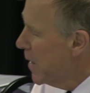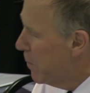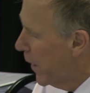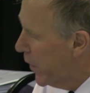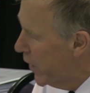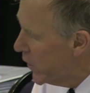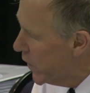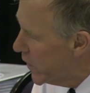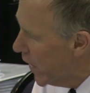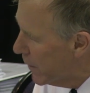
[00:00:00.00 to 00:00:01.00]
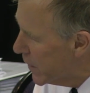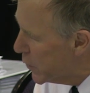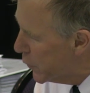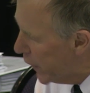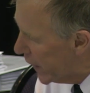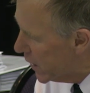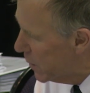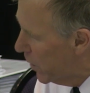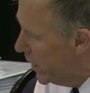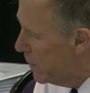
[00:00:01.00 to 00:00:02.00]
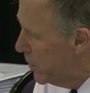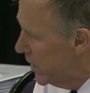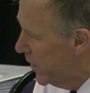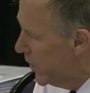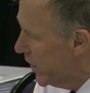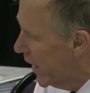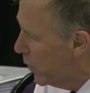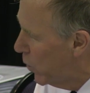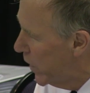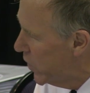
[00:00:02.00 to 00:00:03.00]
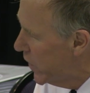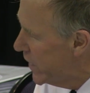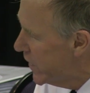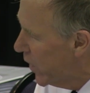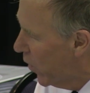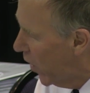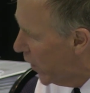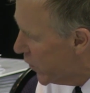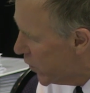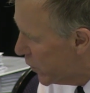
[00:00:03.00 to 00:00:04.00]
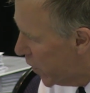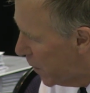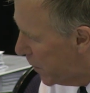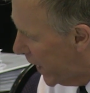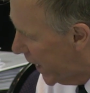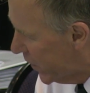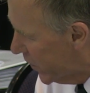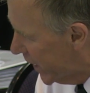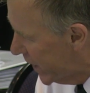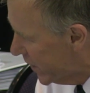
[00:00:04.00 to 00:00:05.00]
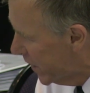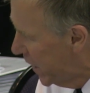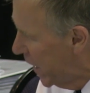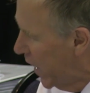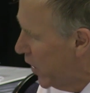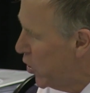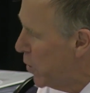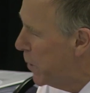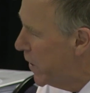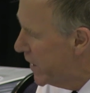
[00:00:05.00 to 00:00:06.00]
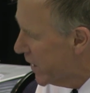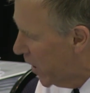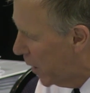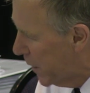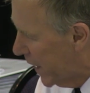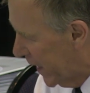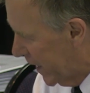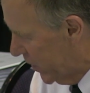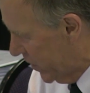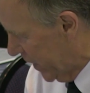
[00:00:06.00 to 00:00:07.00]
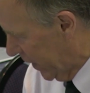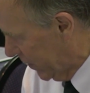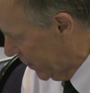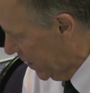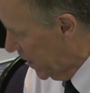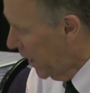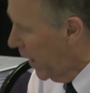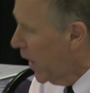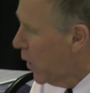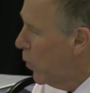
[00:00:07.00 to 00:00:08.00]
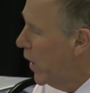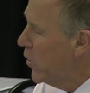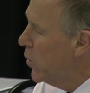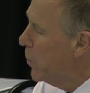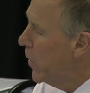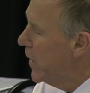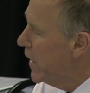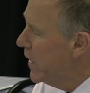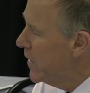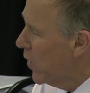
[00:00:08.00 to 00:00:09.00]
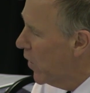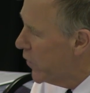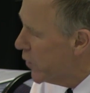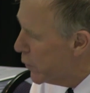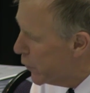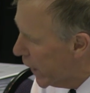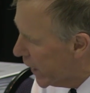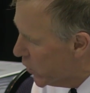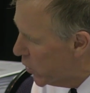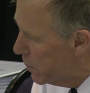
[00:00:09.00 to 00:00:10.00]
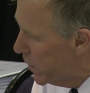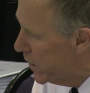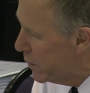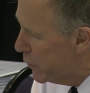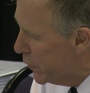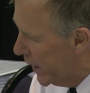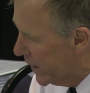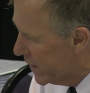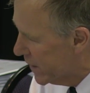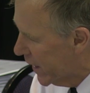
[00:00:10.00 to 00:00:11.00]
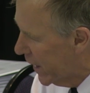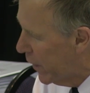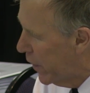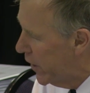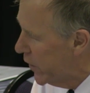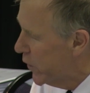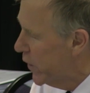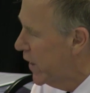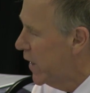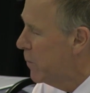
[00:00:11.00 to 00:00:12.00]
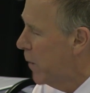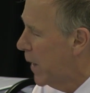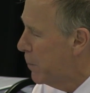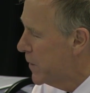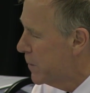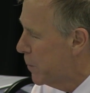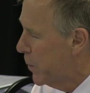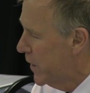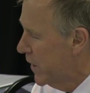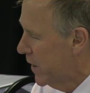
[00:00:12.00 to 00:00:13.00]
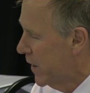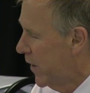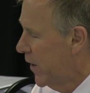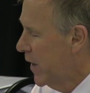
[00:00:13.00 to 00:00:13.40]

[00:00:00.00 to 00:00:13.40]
But this is how much fat the body burns. And when you're eating lots of carbohydrate, you burn carbohydrate. When you're eating lots of fat, you burn fat. And this, in my opinion,